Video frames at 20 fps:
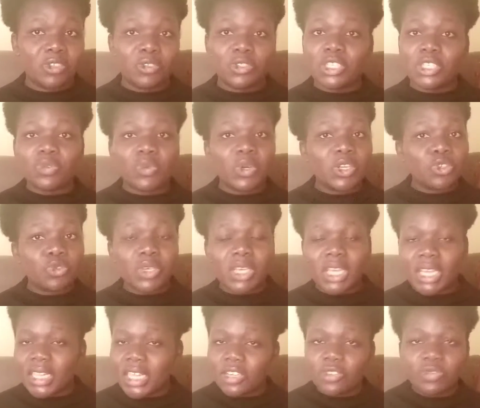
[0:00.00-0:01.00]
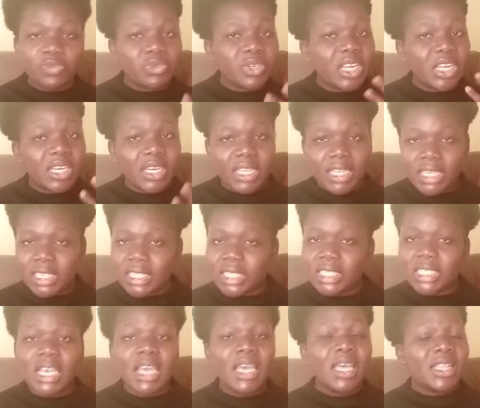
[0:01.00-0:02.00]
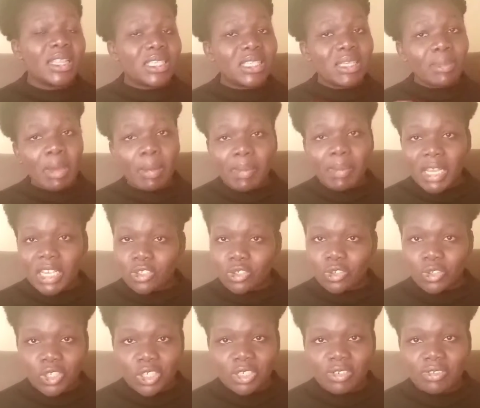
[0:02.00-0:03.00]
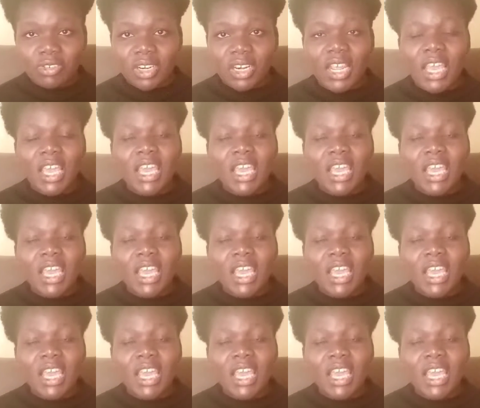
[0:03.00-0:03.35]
You just want to get that food and eat it. The same applies to children.